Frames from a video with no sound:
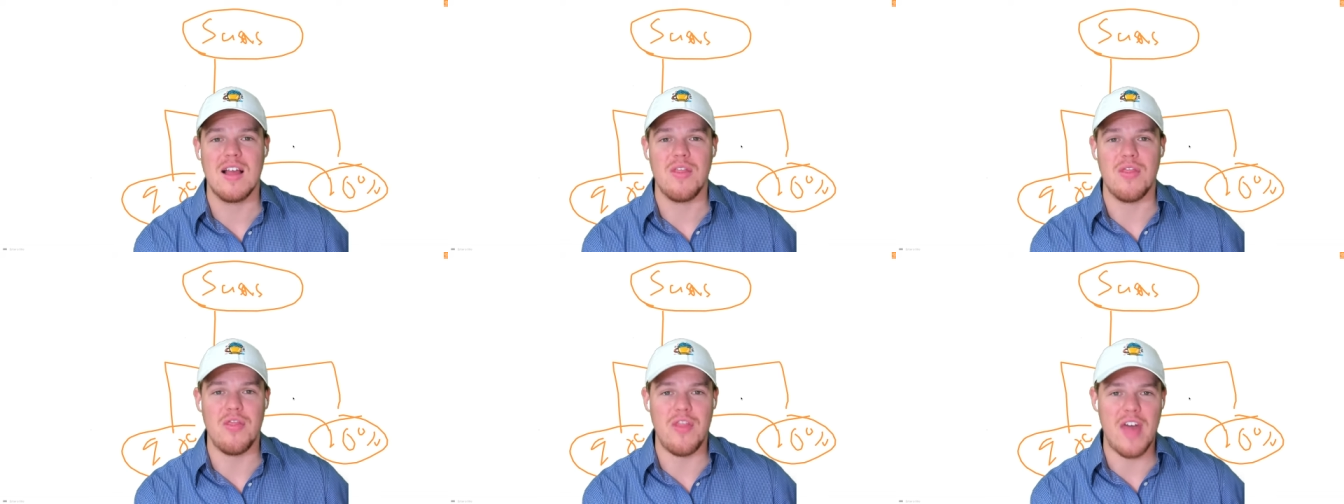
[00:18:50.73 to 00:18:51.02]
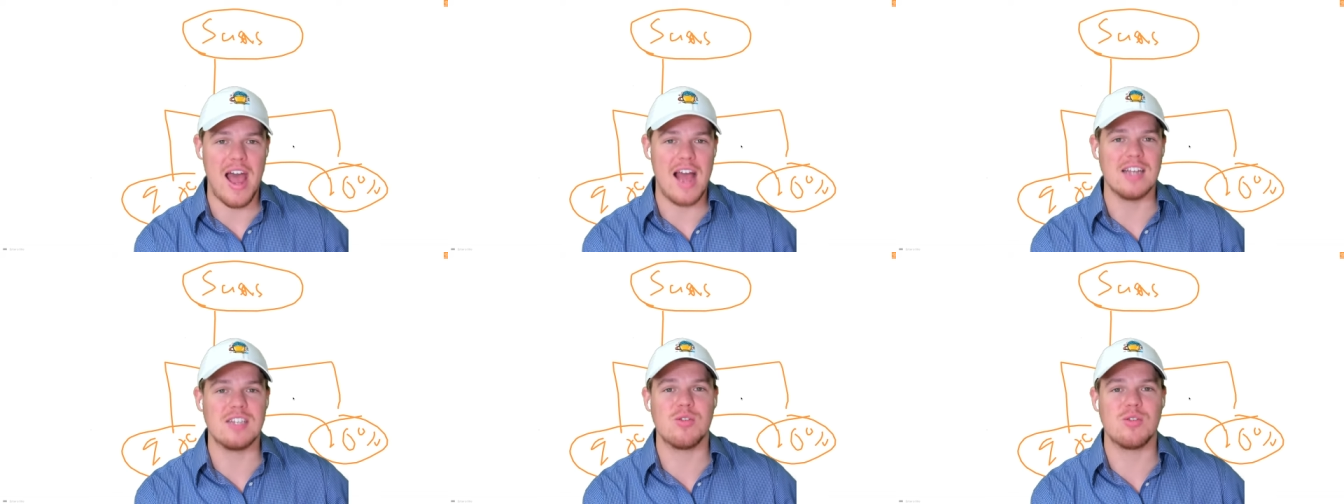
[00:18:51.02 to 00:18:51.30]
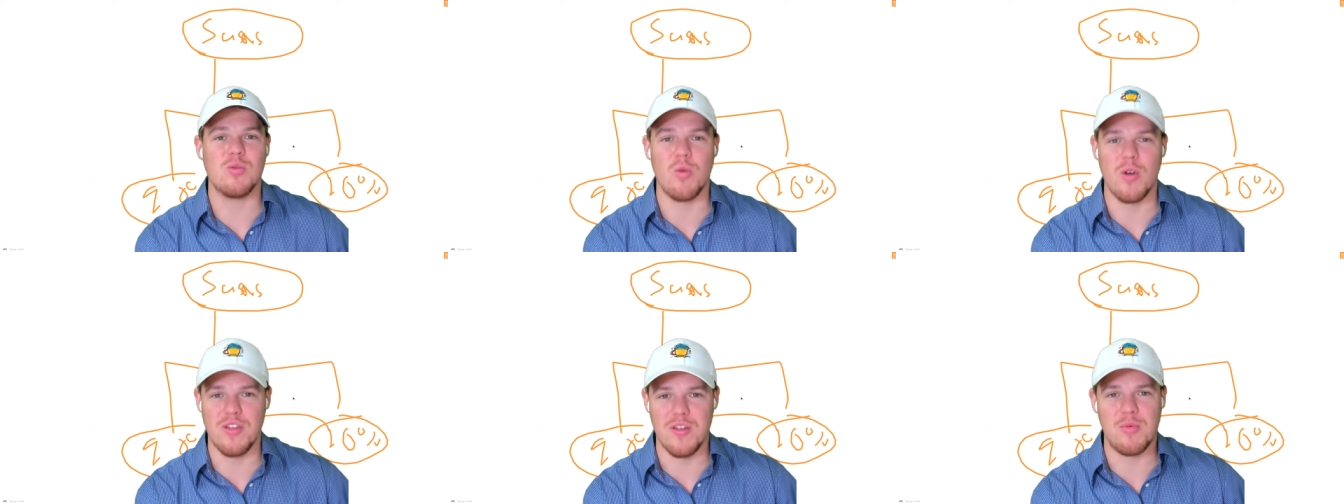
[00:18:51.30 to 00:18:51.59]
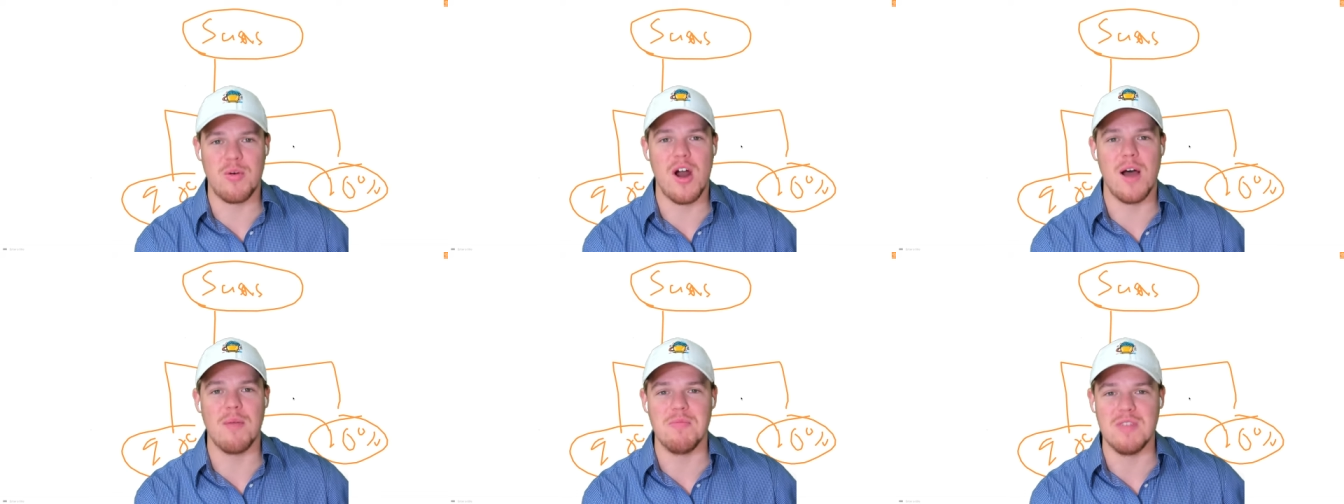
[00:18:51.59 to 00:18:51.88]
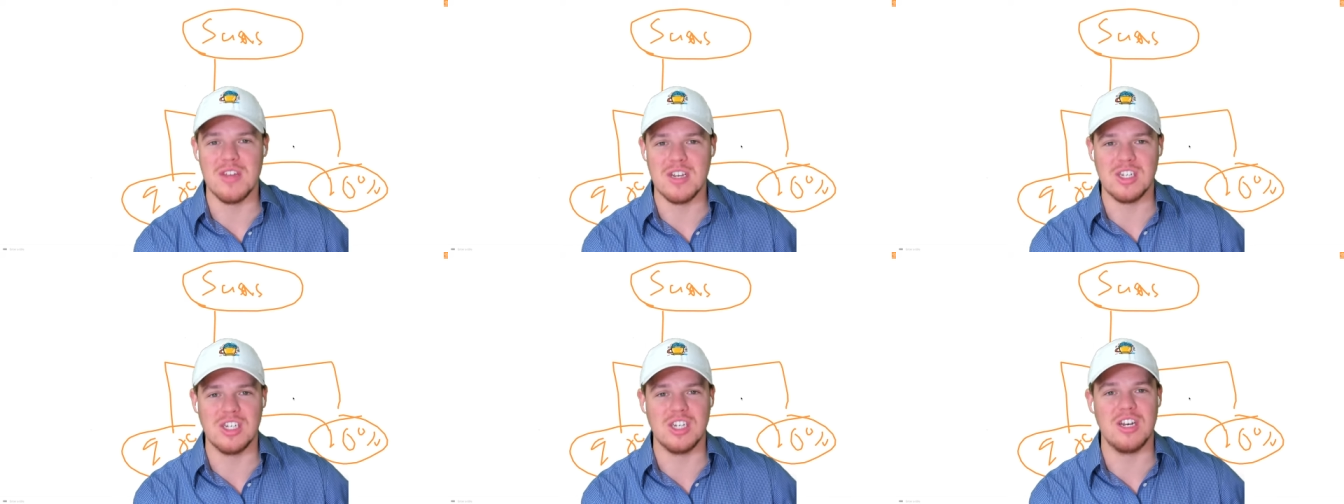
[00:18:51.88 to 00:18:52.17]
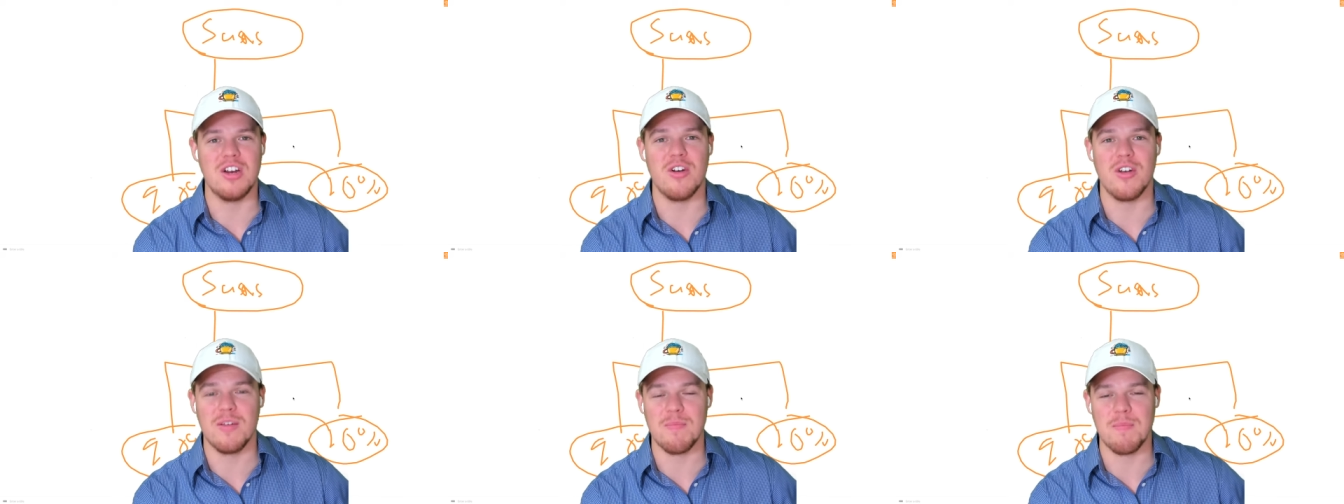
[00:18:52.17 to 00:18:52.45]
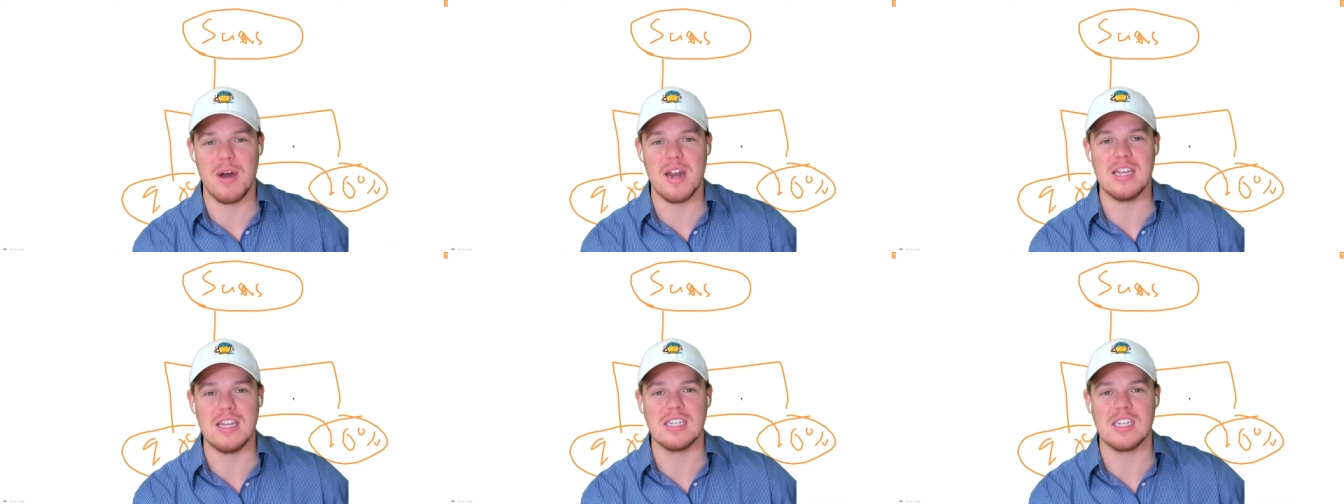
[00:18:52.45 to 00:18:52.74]
that's where the prompt engineering
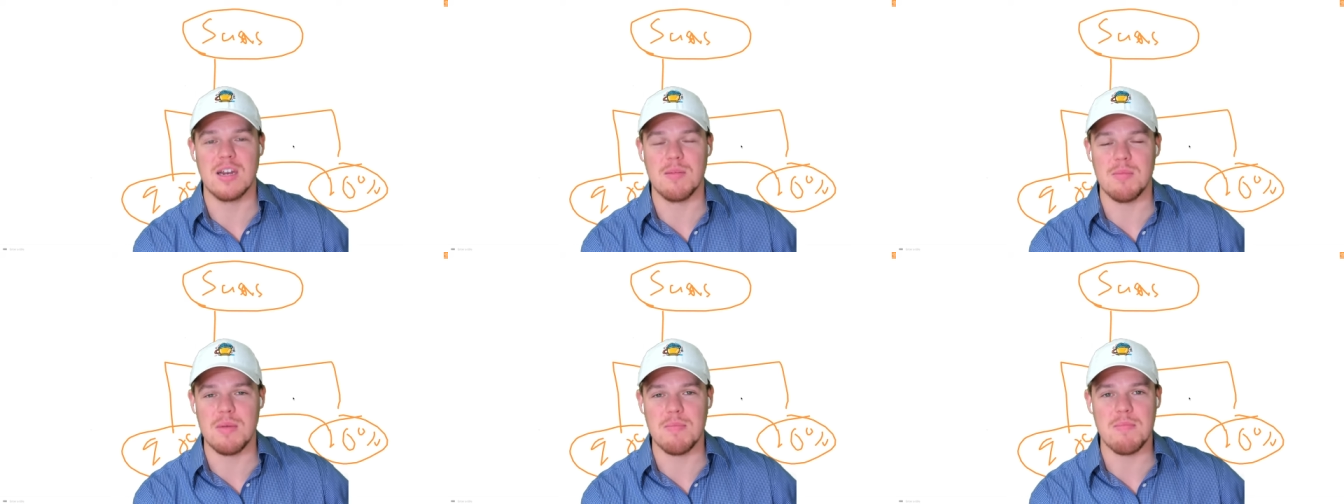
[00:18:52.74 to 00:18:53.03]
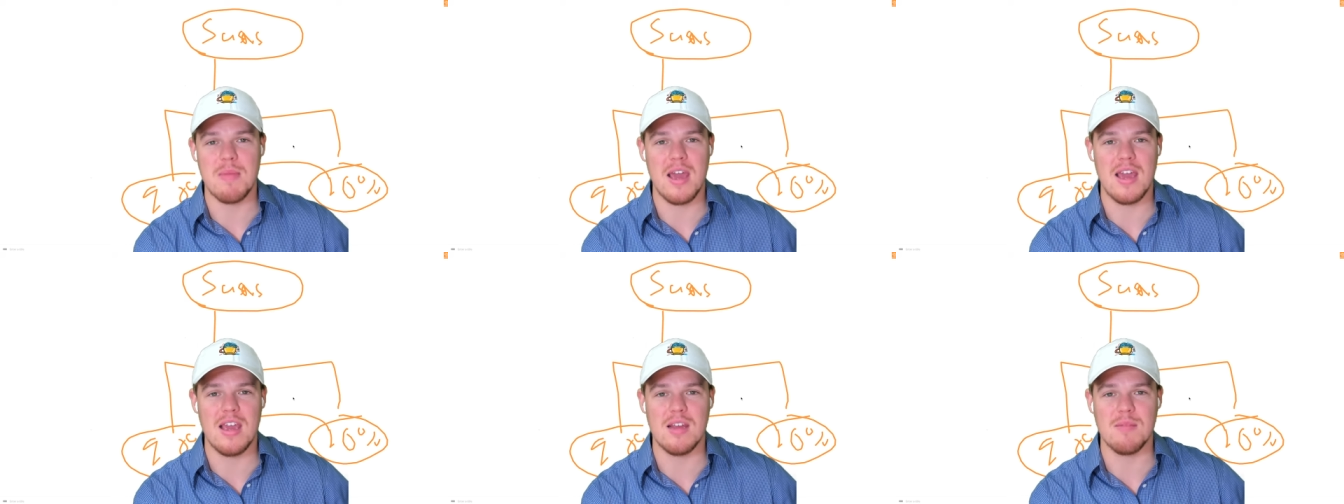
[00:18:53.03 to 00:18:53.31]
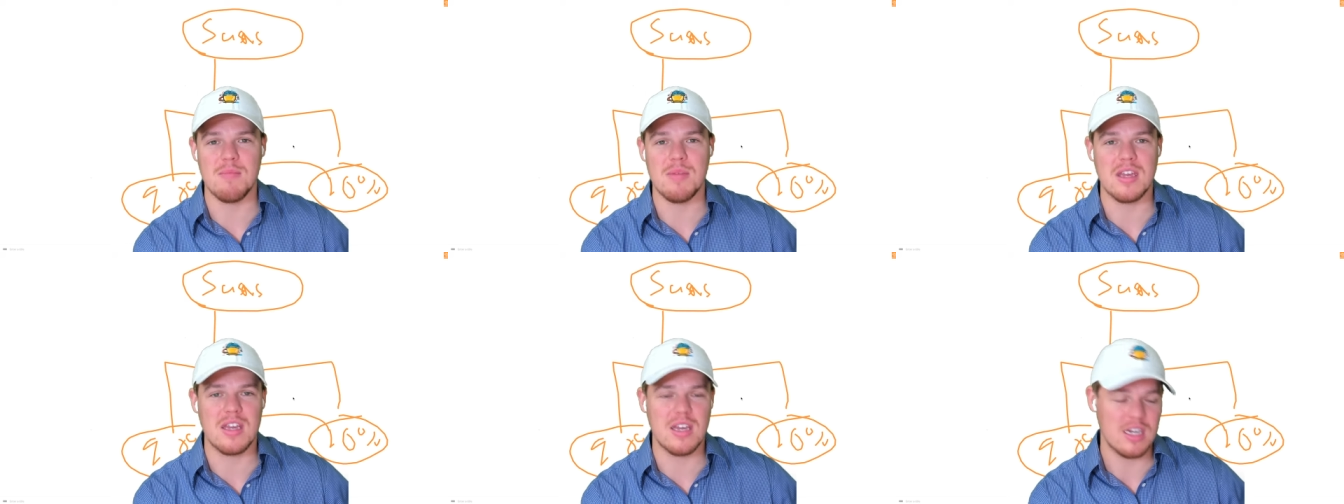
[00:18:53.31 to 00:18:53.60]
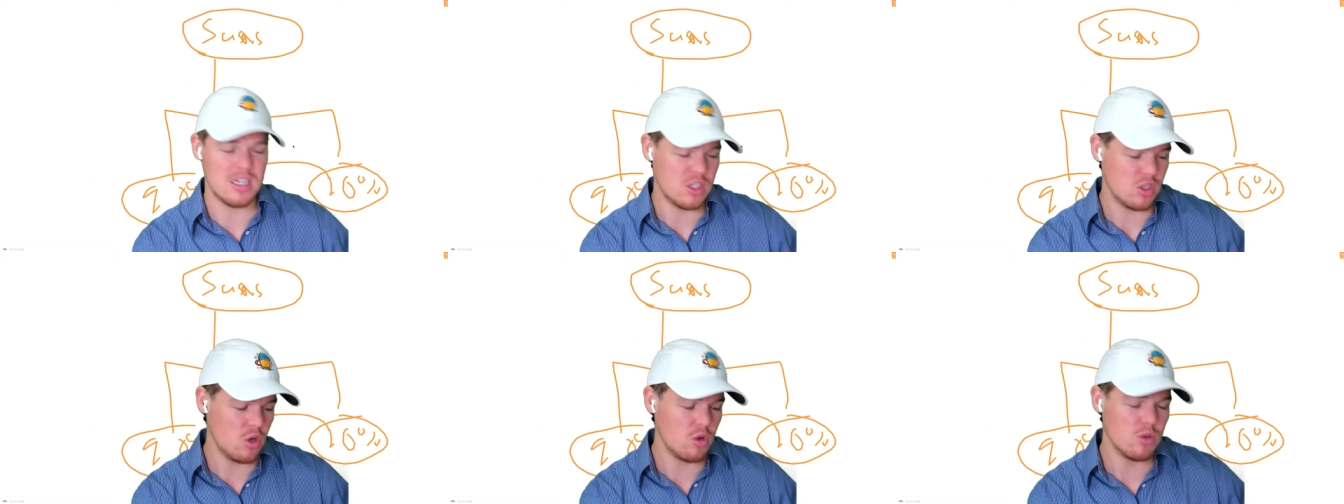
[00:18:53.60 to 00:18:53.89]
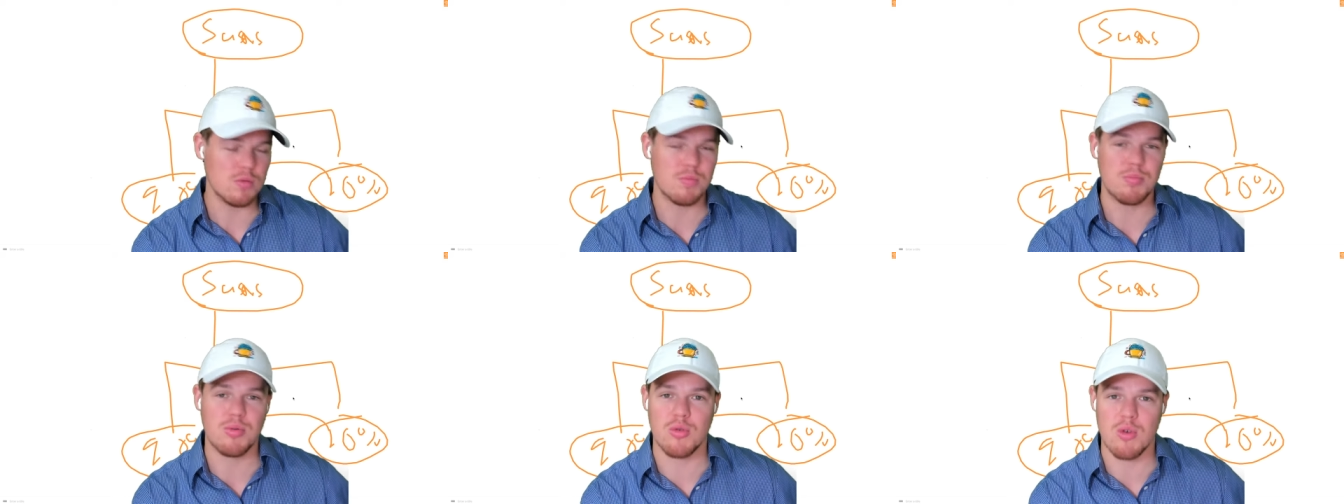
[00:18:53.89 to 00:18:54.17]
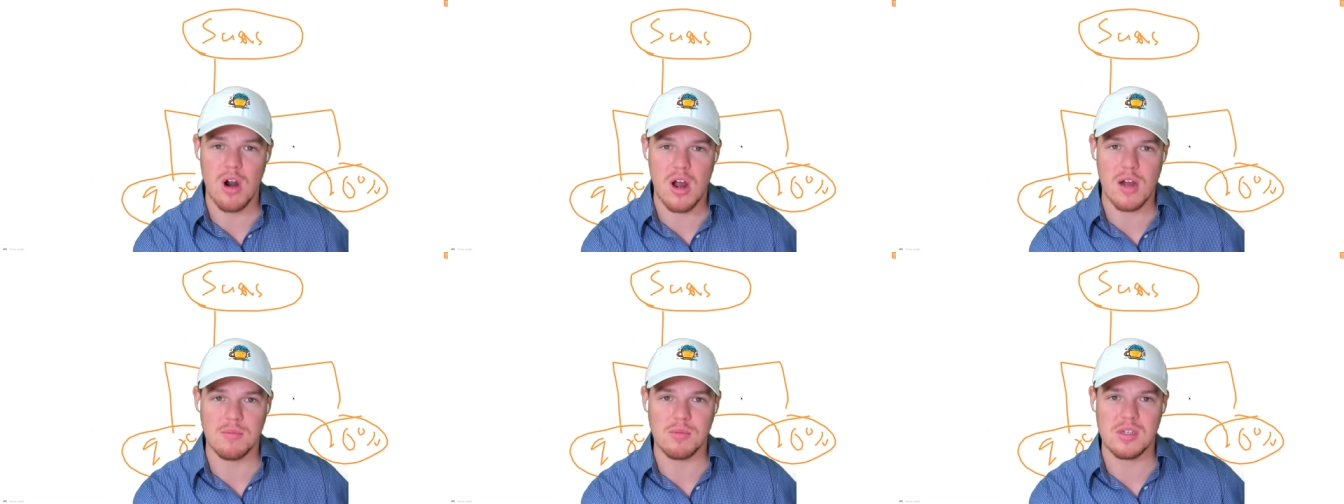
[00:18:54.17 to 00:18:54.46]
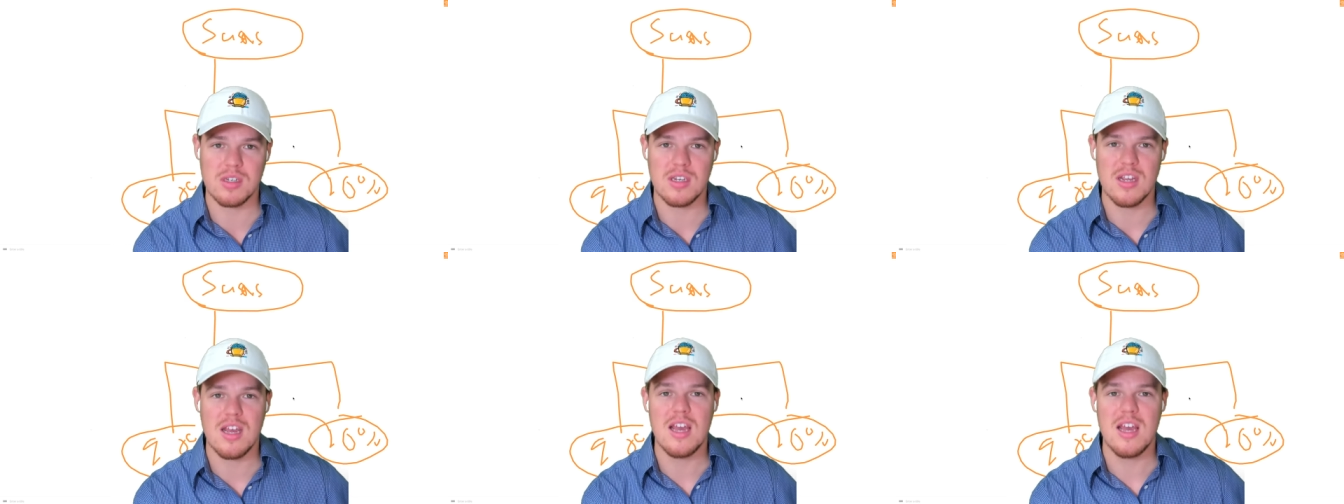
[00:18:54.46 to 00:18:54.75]
money is going to be made because those
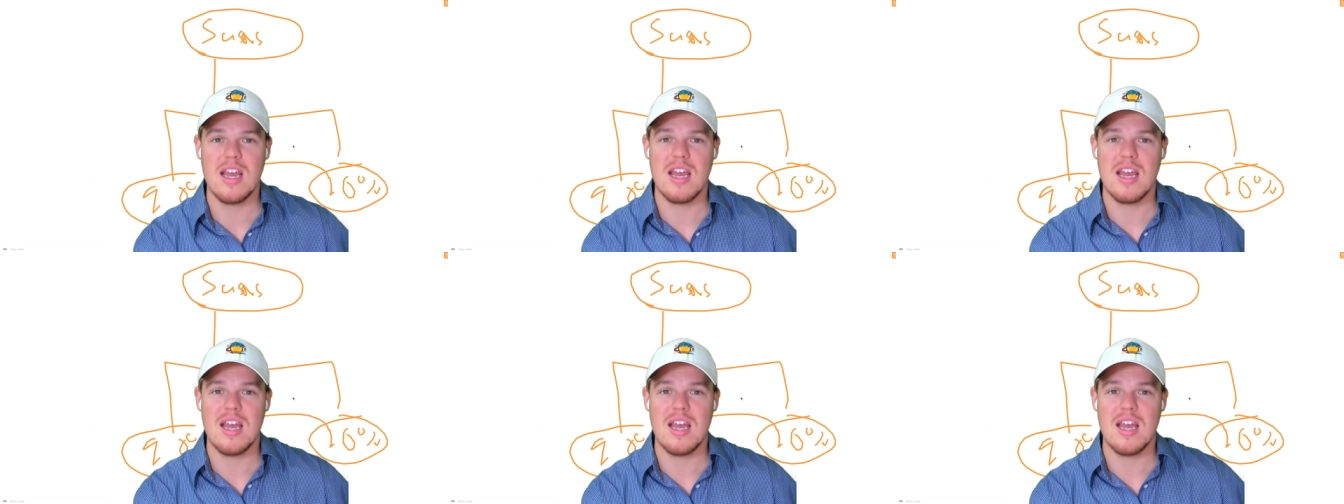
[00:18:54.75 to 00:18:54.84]
prompts,